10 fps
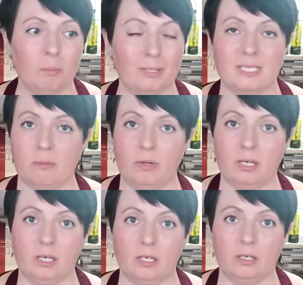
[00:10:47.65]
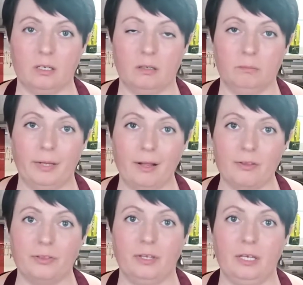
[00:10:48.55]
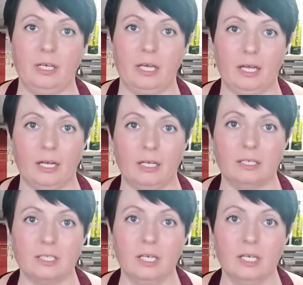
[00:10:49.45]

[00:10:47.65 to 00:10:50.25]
pandemic healthy and